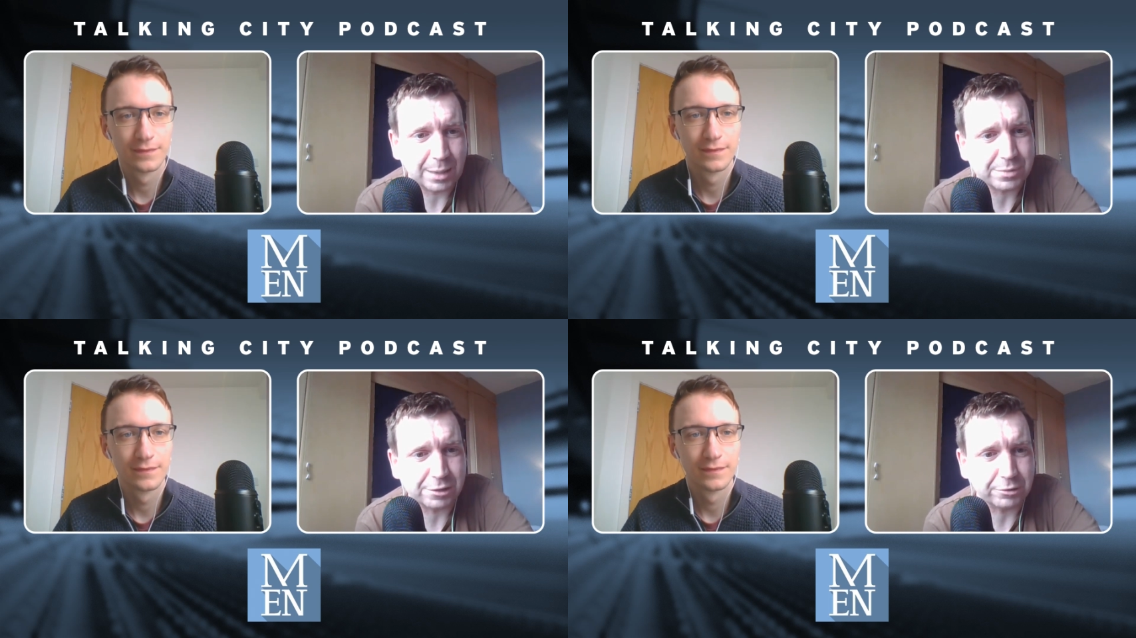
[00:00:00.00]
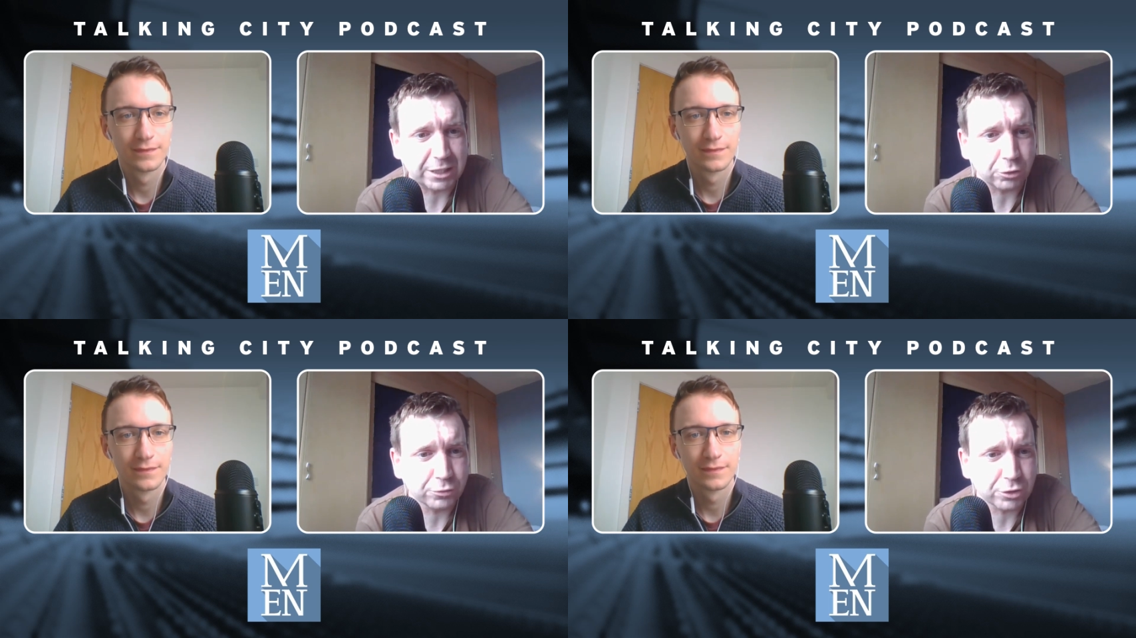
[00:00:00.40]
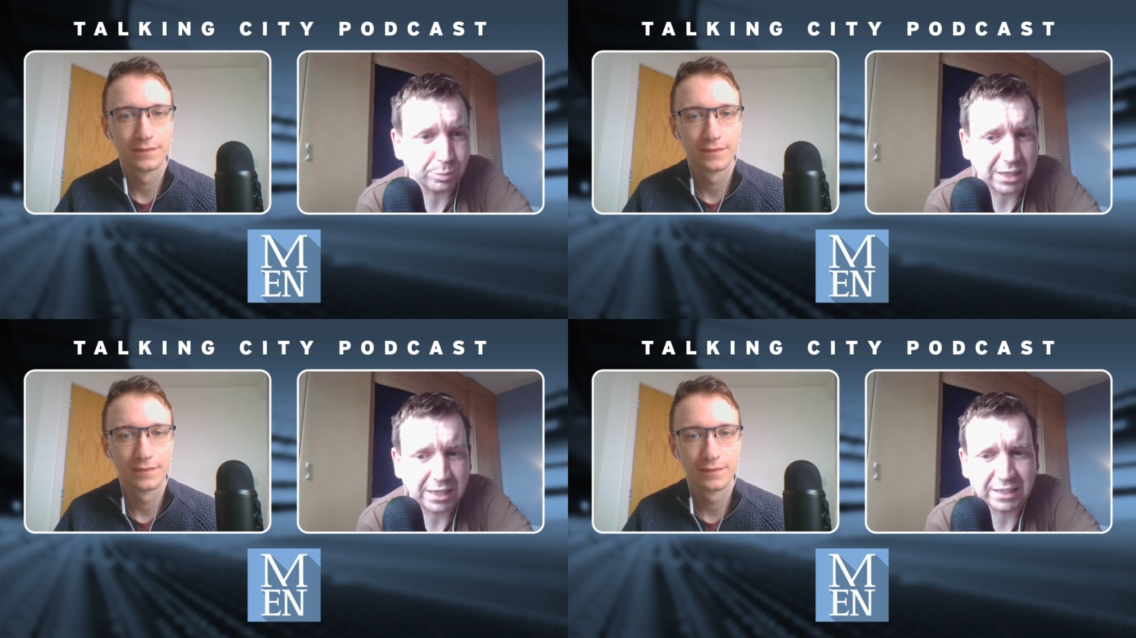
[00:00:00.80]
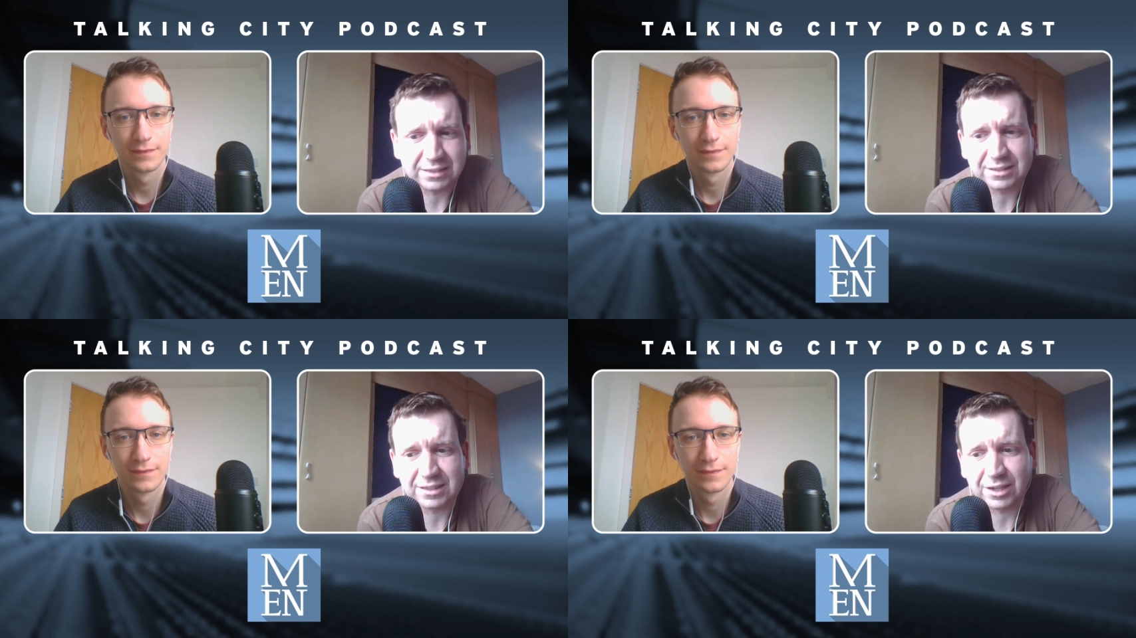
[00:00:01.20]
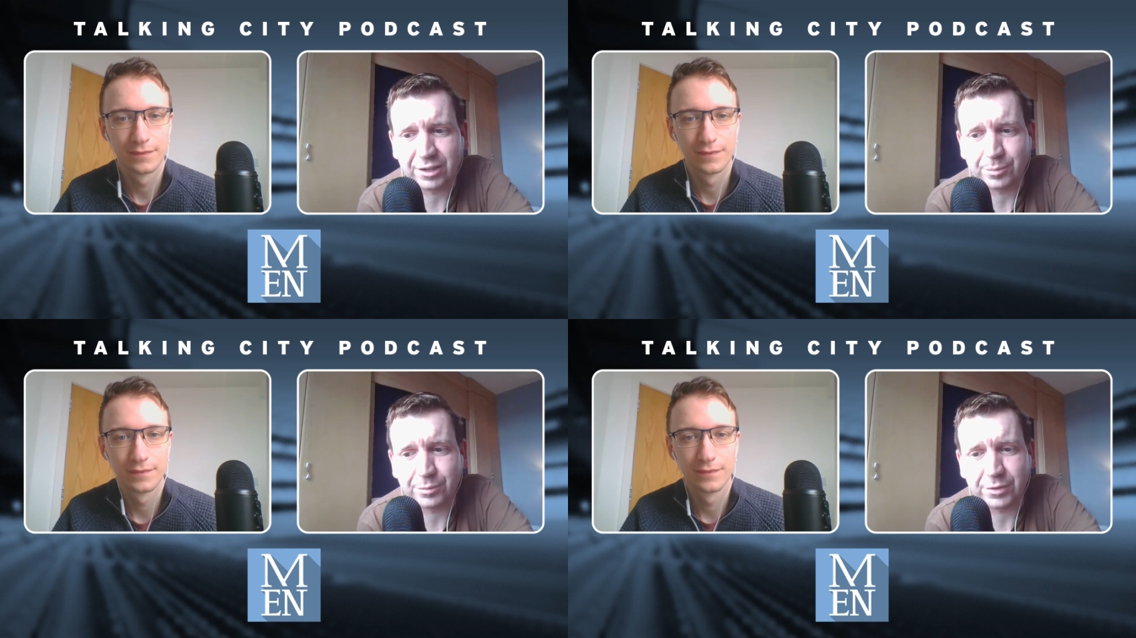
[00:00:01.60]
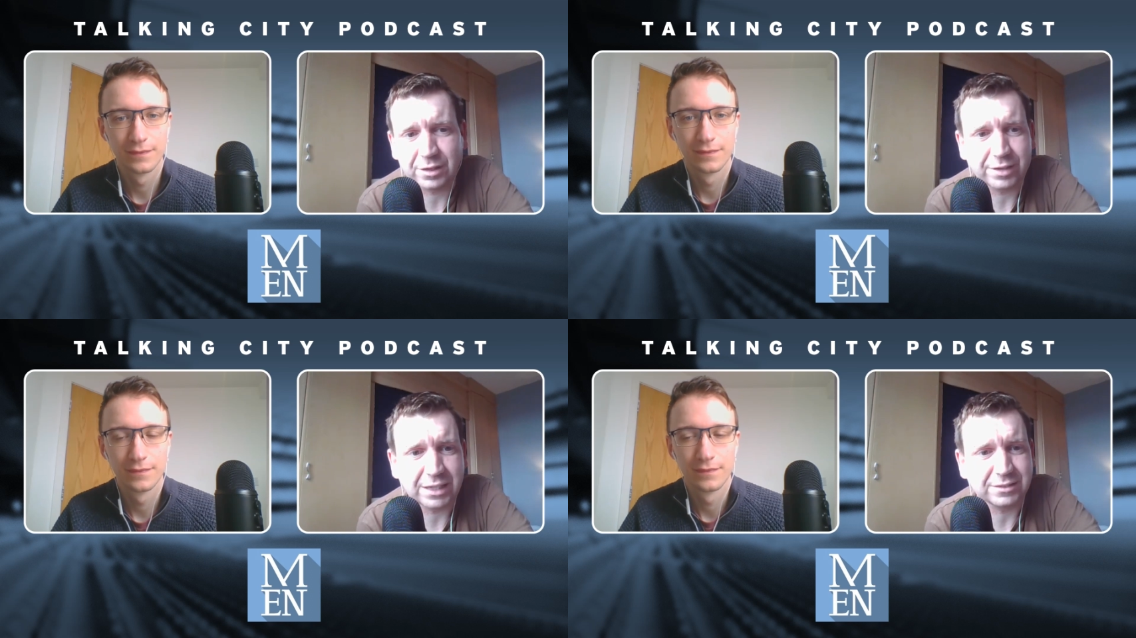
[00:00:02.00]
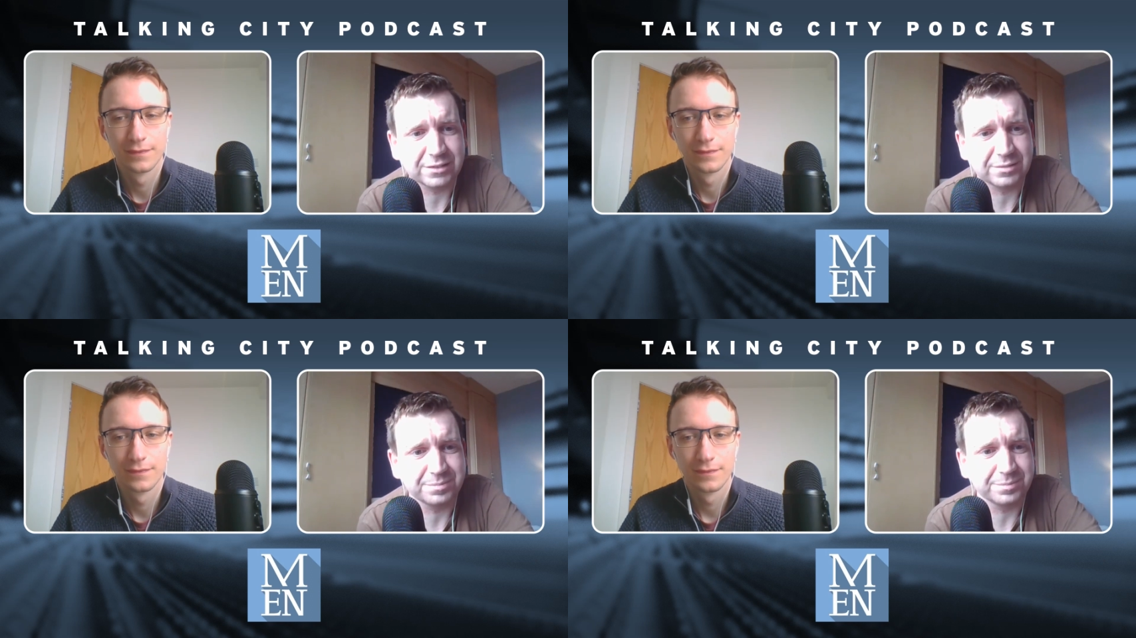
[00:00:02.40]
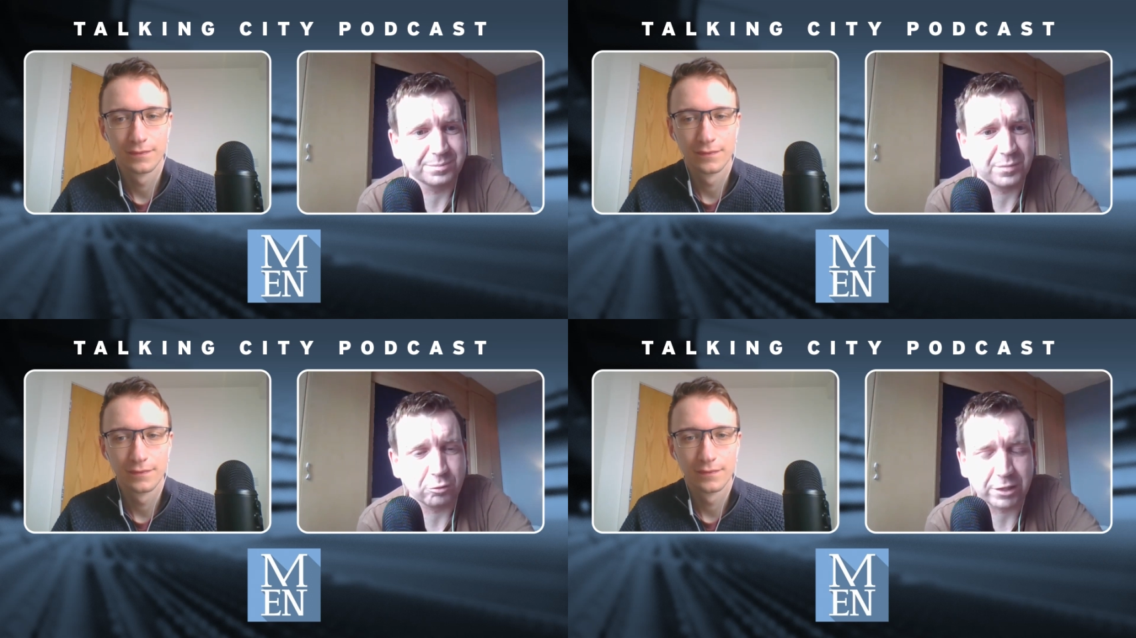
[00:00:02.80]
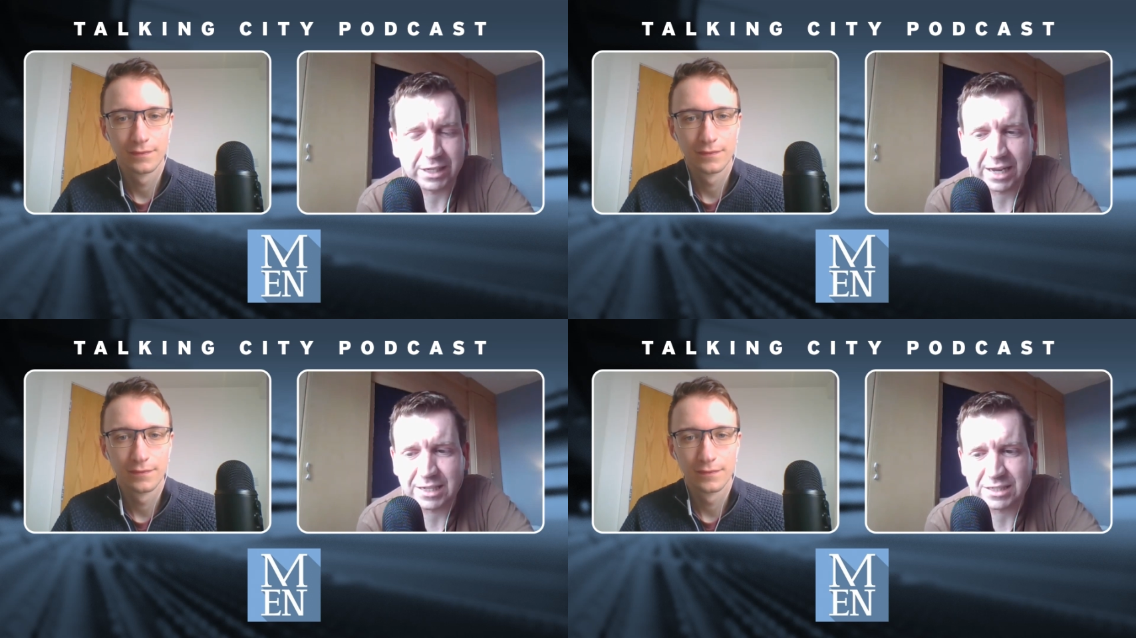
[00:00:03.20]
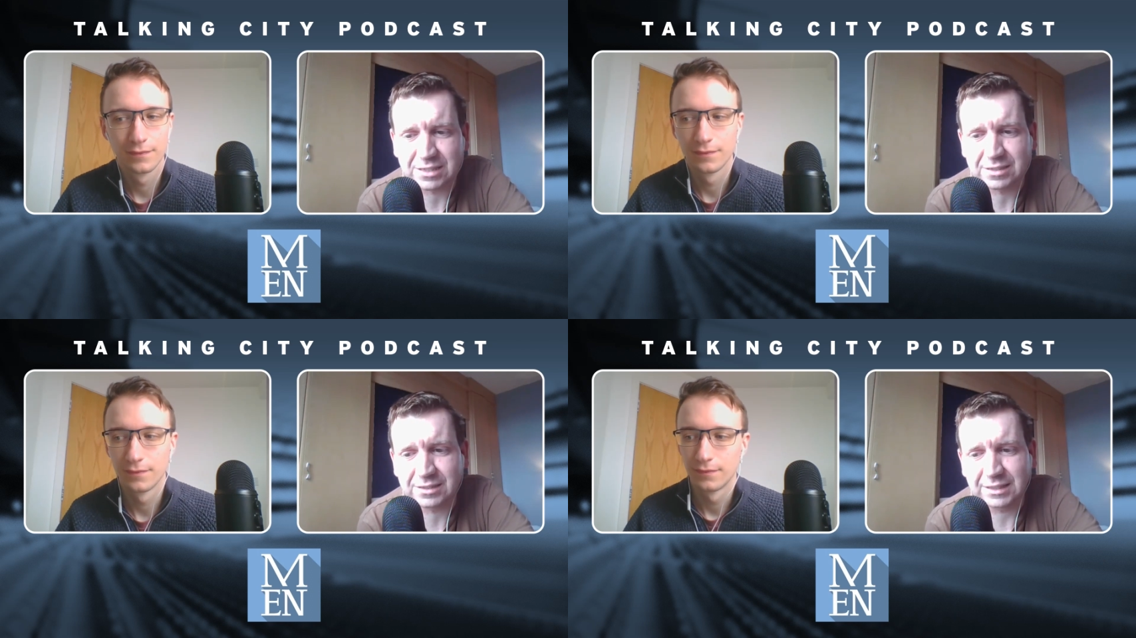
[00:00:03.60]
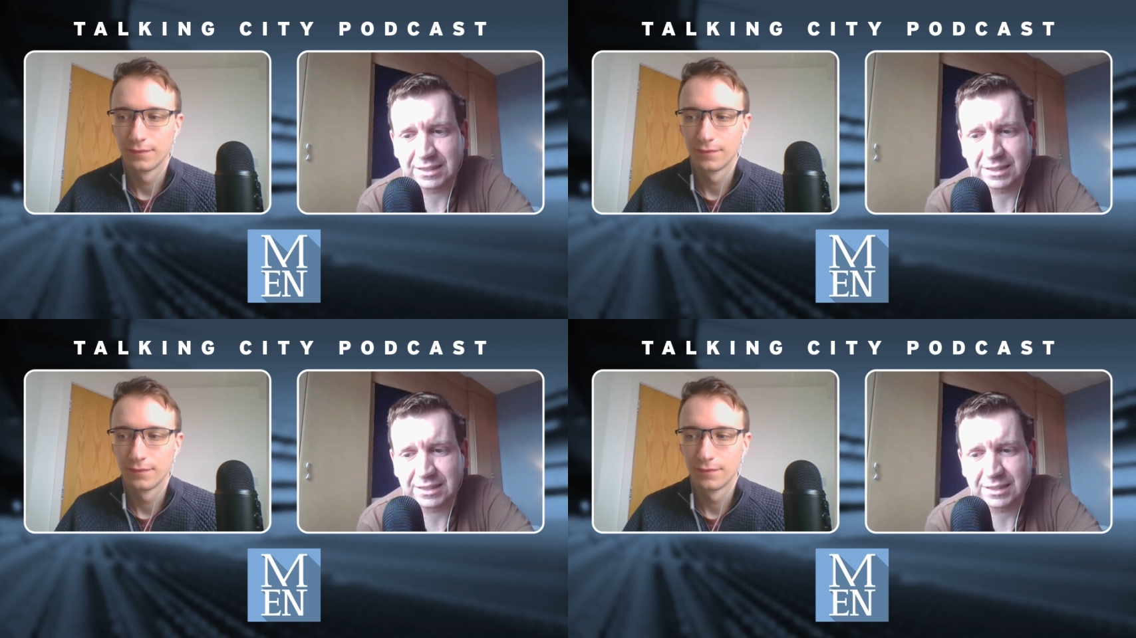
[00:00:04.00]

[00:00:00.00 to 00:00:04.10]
Speaker 1: absolutely loves to play. Um, they'll have had three days,